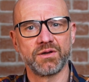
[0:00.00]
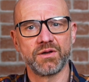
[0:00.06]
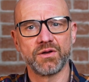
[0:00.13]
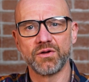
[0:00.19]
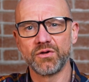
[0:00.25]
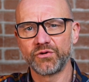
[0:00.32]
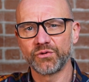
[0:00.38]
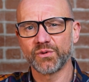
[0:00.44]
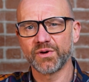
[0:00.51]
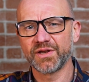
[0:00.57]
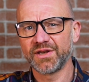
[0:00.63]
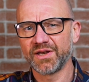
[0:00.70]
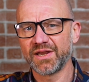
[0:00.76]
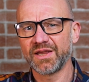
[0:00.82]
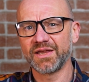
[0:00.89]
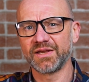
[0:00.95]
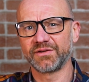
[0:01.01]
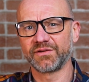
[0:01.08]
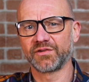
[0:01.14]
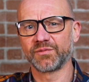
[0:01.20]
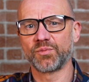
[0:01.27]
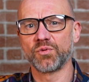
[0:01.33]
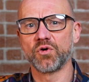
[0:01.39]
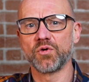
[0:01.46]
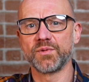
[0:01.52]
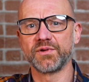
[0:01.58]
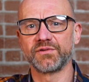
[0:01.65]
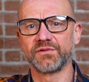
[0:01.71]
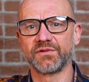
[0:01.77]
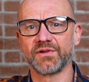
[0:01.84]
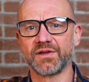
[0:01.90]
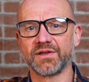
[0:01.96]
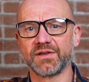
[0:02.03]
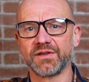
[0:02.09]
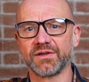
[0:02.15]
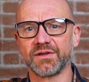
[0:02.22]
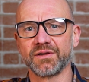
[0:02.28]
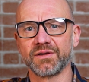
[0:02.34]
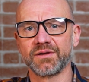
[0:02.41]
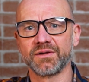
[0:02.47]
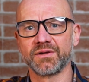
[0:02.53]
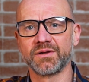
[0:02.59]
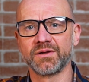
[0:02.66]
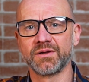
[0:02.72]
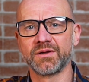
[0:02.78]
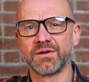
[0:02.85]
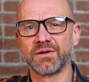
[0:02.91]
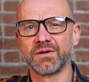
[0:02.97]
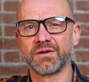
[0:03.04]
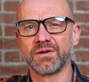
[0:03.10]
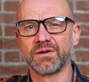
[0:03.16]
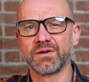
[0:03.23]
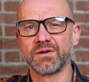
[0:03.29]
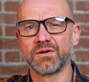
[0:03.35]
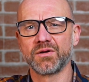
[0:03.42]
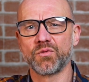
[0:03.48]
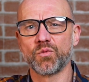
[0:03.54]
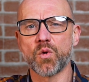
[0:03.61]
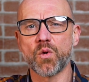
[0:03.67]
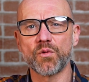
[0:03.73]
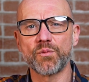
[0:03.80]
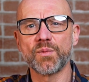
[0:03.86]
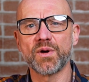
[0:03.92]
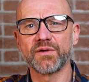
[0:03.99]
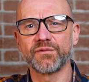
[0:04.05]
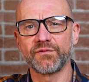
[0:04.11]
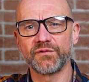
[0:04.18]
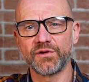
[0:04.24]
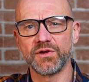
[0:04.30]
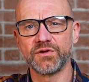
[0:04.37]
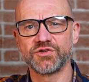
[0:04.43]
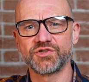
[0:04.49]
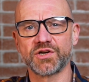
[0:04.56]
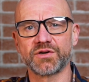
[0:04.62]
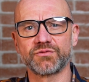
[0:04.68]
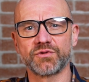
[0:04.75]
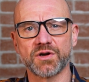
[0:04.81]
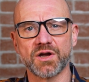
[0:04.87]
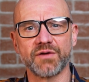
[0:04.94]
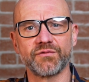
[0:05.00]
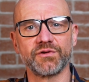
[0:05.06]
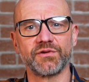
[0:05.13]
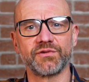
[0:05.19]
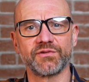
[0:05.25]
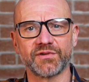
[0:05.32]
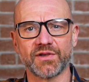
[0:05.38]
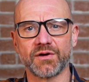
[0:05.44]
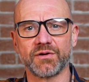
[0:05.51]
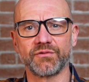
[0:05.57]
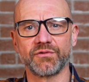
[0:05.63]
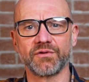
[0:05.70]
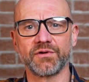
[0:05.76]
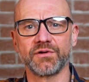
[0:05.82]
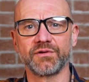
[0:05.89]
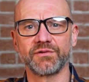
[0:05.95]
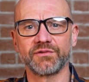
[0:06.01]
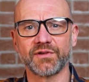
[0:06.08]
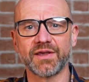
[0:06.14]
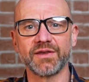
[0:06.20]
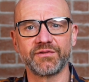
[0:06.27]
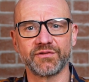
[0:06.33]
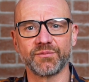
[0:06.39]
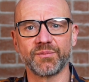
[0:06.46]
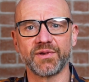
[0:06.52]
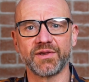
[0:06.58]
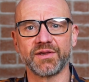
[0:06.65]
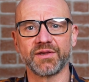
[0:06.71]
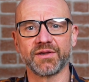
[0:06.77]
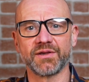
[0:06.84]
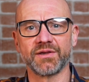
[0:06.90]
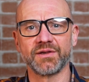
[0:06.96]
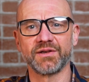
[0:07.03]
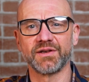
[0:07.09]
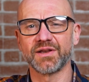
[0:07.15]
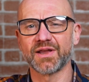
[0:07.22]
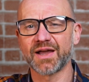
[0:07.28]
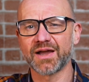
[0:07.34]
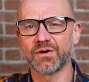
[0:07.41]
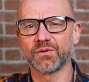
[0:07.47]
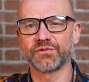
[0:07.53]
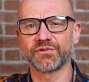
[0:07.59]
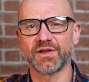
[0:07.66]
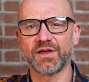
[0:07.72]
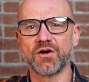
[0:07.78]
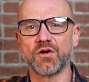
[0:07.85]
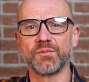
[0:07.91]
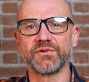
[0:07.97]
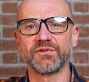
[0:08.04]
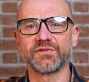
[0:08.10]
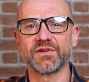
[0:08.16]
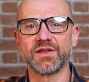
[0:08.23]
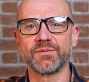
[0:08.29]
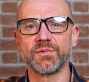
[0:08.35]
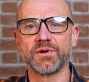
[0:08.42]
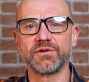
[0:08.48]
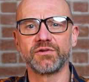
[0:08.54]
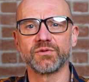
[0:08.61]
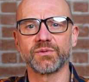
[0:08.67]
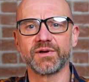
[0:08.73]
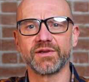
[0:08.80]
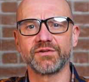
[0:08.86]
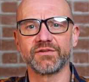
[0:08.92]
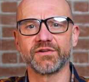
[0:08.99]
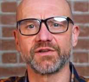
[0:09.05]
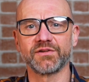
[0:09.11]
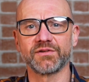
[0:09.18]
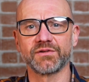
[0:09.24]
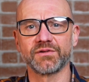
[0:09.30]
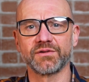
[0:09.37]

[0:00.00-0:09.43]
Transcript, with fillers: Who do I need to support me today? What would my future recovered self say to me now to help me stay motivated?